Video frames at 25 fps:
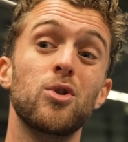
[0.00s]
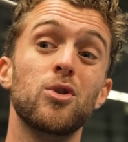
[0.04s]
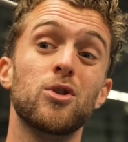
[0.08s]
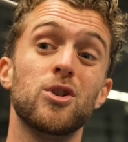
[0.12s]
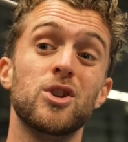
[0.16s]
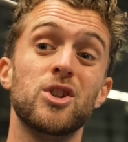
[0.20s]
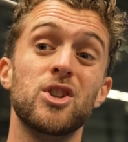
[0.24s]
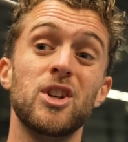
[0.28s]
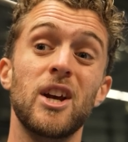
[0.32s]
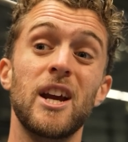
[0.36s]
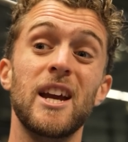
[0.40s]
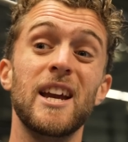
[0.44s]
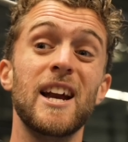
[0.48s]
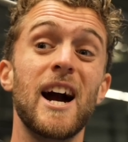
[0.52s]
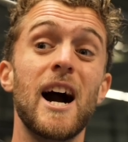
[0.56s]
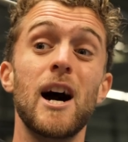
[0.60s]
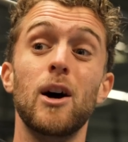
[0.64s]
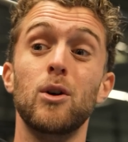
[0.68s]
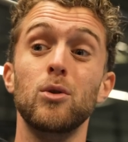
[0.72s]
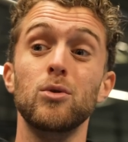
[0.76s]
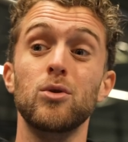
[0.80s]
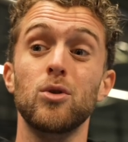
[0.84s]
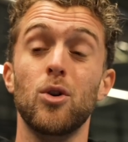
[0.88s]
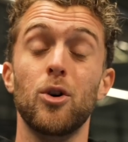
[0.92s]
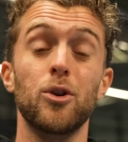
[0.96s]
you're saying
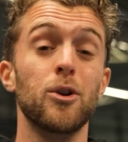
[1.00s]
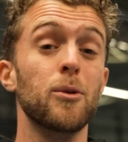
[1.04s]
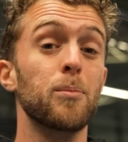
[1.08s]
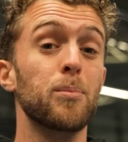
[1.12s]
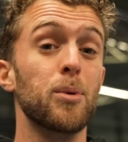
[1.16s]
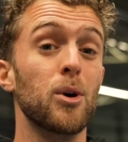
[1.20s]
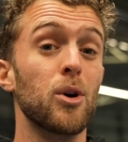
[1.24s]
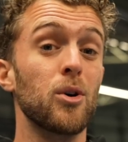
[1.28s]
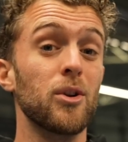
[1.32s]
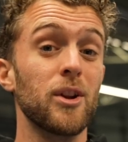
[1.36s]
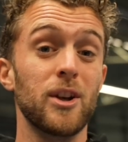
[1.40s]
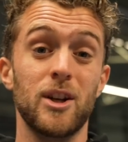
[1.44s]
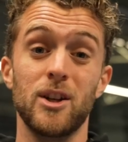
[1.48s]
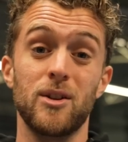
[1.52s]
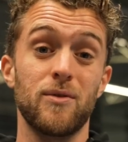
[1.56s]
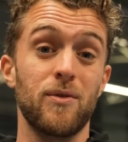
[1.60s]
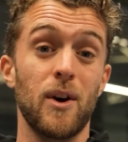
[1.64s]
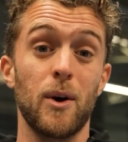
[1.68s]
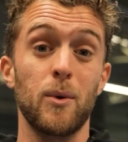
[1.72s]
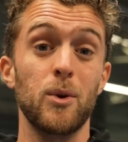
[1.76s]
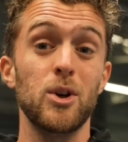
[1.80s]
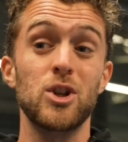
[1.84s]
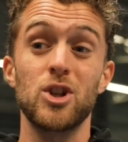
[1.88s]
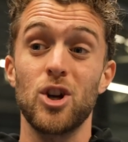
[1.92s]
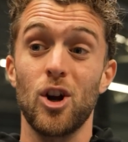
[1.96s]
out on a ball that is
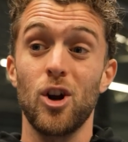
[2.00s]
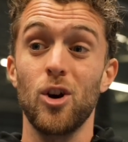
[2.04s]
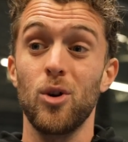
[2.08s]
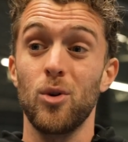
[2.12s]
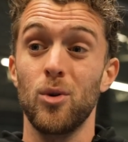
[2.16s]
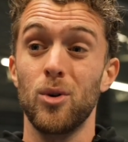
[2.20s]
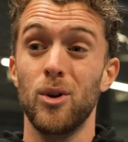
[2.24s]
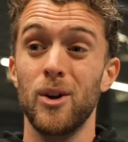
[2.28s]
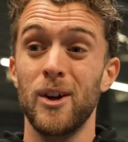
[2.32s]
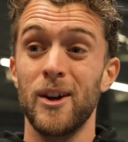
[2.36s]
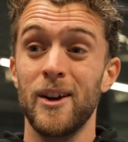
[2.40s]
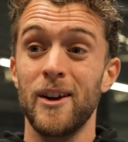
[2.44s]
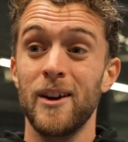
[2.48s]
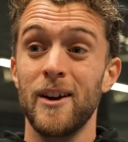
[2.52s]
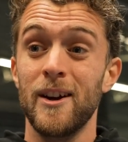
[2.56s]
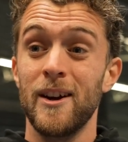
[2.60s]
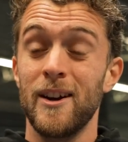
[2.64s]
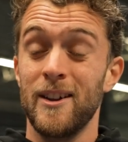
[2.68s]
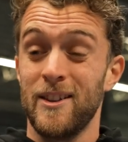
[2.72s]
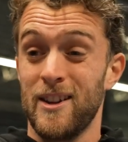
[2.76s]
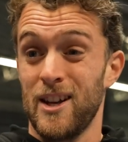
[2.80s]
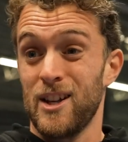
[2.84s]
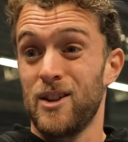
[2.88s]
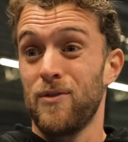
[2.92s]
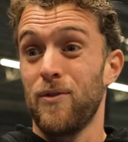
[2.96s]
very slow.
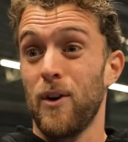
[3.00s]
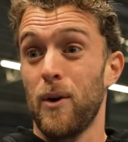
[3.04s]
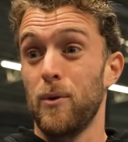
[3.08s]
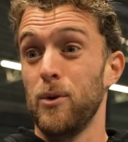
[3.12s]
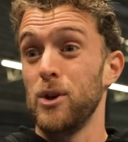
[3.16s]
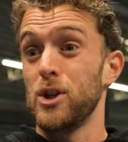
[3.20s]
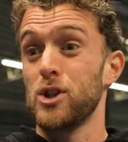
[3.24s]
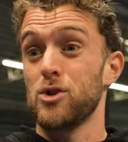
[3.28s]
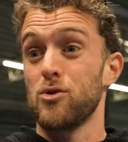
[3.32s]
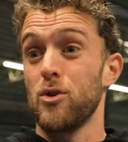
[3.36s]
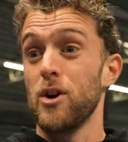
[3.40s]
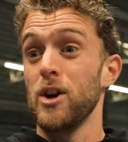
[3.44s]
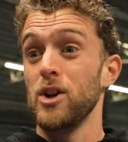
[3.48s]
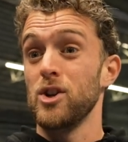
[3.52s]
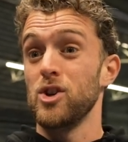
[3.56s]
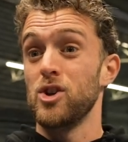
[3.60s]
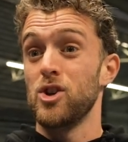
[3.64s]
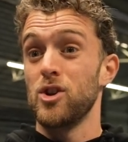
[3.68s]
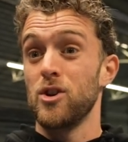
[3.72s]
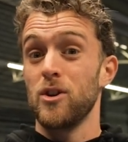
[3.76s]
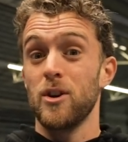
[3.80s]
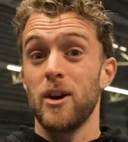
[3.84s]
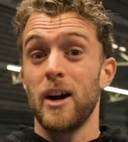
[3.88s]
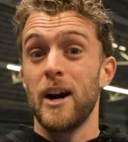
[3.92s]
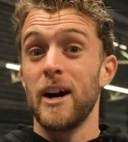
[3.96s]
That's very
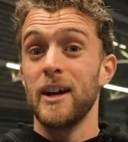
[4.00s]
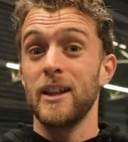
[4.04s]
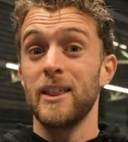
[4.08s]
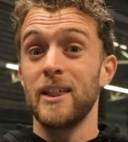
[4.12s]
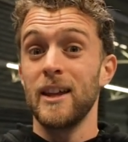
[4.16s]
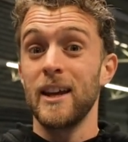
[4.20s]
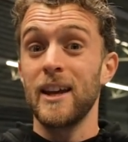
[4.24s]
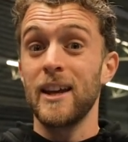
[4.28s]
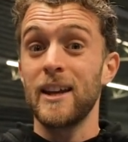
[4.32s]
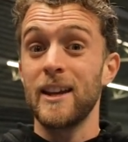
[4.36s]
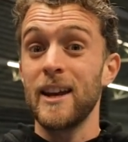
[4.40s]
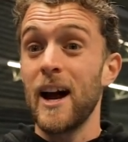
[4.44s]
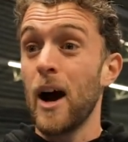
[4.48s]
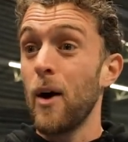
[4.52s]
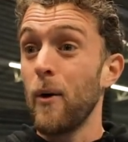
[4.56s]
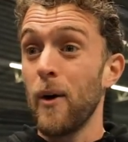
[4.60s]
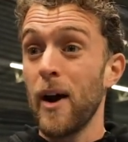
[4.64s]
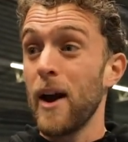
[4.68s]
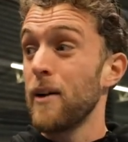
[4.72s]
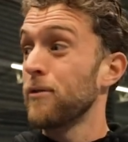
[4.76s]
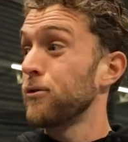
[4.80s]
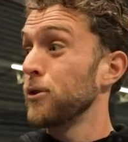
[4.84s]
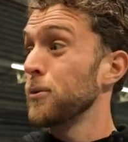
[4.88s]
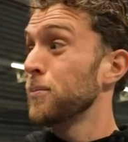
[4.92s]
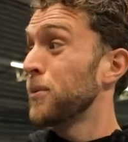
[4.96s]
strange. I think now
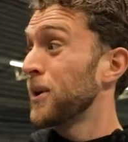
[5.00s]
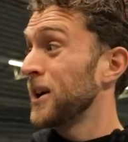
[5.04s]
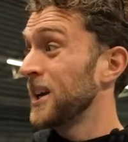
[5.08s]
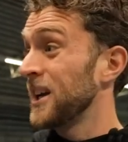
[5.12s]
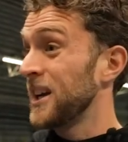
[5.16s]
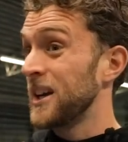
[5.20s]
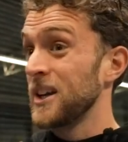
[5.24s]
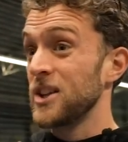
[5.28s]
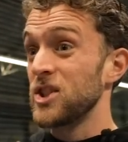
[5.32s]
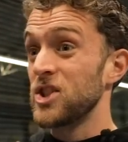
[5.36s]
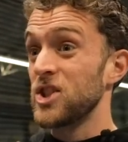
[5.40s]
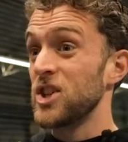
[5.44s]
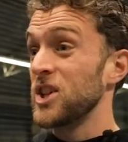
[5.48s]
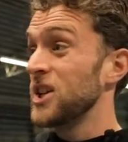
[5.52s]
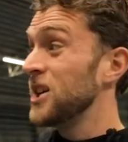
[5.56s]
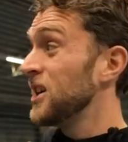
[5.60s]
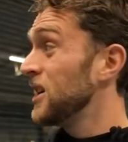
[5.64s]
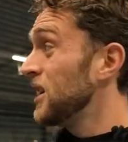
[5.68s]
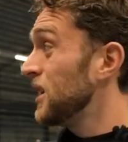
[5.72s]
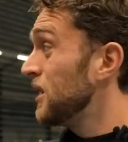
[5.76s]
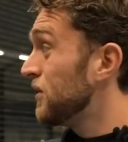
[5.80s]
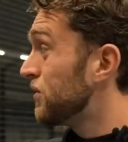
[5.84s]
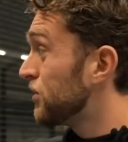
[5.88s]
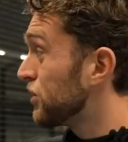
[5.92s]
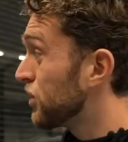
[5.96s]
everybody can see,
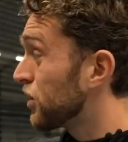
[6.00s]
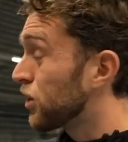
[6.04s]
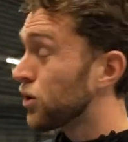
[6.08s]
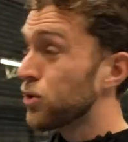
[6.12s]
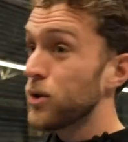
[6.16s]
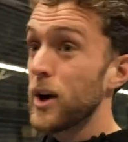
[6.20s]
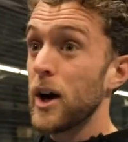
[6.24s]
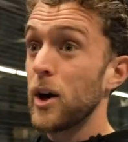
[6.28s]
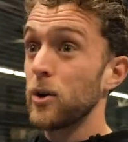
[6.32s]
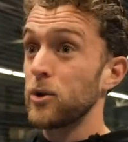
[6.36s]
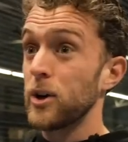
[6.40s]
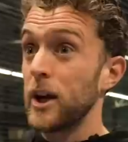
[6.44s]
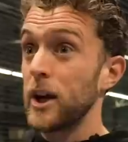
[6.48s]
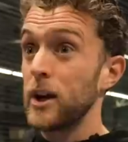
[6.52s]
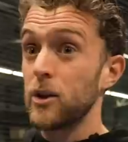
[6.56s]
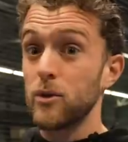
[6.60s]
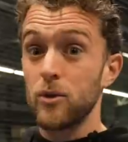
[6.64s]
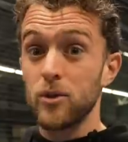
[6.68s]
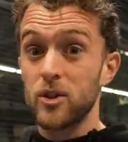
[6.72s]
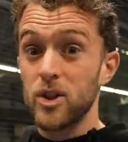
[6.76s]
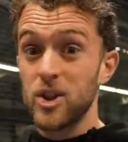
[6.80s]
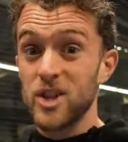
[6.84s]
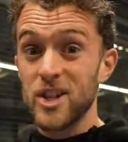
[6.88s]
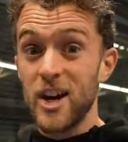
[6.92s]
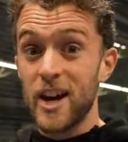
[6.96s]
even the crowd here
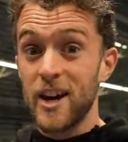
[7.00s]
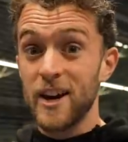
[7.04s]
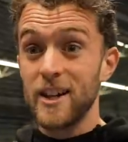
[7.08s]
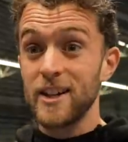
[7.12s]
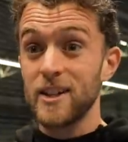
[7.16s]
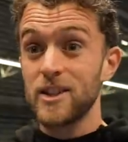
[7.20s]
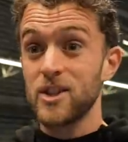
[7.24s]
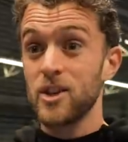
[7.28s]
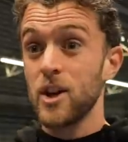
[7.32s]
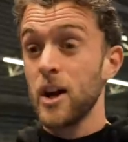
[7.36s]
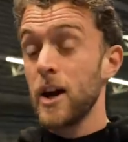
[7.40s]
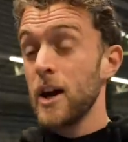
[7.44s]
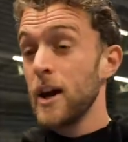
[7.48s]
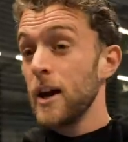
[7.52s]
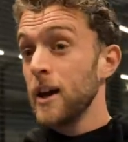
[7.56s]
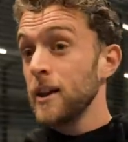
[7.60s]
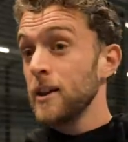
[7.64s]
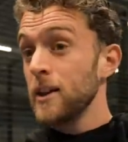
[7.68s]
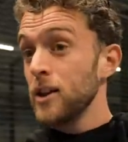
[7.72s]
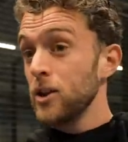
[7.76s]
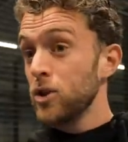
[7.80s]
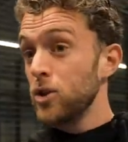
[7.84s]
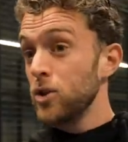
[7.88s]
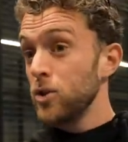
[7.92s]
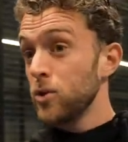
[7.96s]
on the sides,
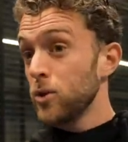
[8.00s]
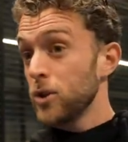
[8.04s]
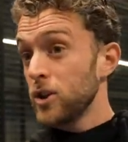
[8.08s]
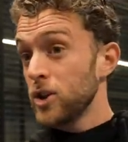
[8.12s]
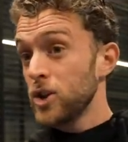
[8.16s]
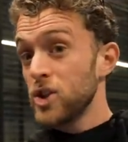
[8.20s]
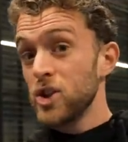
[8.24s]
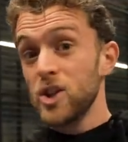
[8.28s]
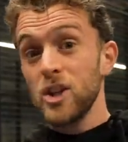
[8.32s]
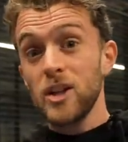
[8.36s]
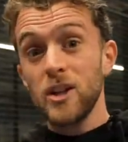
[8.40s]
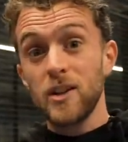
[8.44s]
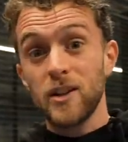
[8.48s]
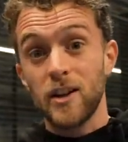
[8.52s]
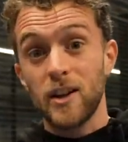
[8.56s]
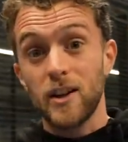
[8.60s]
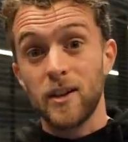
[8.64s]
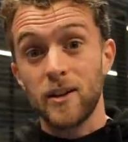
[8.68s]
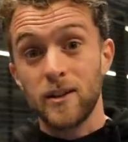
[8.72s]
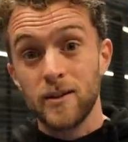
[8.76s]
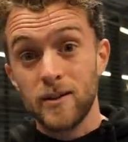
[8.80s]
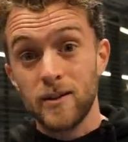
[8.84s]
that you are cheating.